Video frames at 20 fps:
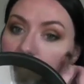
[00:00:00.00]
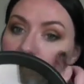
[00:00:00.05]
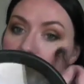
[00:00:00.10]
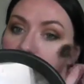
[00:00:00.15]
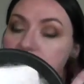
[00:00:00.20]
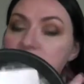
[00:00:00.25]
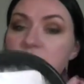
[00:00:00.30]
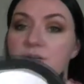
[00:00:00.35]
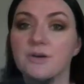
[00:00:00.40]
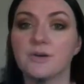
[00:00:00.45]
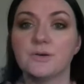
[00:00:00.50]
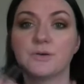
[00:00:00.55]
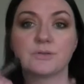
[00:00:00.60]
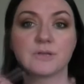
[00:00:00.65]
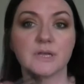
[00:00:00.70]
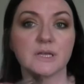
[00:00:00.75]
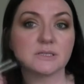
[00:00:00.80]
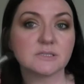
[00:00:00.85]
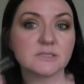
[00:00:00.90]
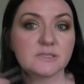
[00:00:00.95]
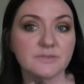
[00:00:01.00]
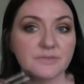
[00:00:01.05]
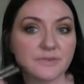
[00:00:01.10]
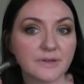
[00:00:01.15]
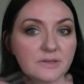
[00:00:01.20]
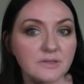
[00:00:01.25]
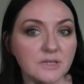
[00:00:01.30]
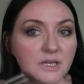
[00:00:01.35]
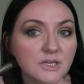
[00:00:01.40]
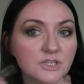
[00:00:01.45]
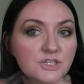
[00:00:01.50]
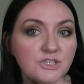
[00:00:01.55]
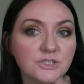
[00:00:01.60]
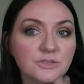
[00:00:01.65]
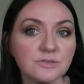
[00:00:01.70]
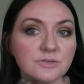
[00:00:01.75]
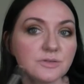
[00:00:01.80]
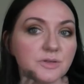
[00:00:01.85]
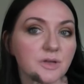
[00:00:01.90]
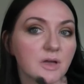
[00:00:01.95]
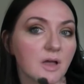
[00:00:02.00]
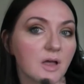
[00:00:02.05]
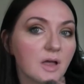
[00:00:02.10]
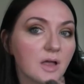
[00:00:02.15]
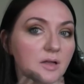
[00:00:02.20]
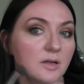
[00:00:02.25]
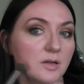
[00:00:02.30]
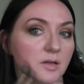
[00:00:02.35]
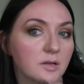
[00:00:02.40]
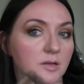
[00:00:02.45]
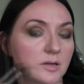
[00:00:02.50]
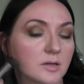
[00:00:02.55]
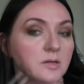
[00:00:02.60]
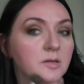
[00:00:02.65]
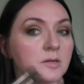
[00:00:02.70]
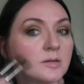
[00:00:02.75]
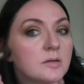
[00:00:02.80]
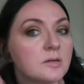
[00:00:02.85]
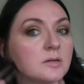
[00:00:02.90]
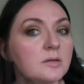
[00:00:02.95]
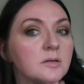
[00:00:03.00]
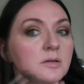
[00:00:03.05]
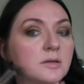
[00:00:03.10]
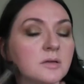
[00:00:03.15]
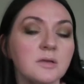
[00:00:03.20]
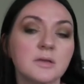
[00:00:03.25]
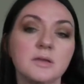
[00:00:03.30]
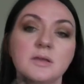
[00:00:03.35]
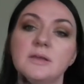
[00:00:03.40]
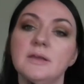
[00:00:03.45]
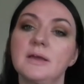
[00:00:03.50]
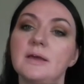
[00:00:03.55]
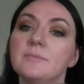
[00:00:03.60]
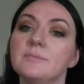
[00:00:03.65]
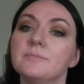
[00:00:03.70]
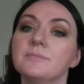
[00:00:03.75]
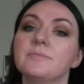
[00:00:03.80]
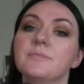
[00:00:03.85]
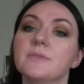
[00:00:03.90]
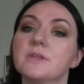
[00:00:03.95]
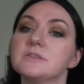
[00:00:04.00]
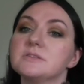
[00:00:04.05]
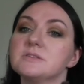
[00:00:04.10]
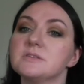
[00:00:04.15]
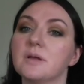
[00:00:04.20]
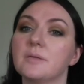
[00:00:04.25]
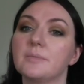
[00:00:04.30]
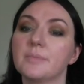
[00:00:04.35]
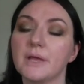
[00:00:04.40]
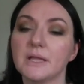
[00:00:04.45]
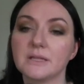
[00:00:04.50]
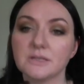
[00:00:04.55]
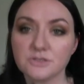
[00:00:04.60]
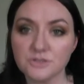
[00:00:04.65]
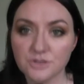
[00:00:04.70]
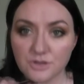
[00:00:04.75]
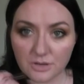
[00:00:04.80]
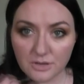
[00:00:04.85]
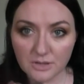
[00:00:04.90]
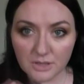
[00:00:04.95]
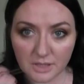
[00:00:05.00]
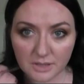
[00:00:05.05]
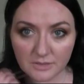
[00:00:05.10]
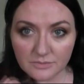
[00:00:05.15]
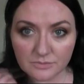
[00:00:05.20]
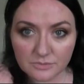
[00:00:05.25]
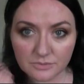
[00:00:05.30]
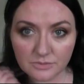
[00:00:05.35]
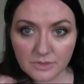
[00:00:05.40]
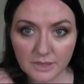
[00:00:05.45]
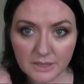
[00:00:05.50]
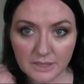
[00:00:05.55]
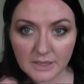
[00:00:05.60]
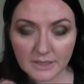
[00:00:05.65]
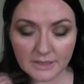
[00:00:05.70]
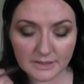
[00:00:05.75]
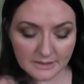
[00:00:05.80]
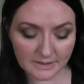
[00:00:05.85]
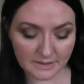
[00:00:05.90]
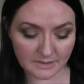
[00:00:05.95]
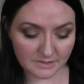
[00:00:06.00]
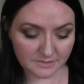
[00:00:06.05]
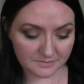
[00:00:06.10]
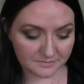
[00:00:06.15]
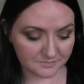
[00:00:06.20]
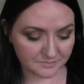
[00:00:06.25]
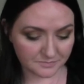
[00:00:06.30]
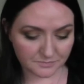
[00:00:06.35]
So that's the foundation on. Yeah, that's not bad at all. I quite like that.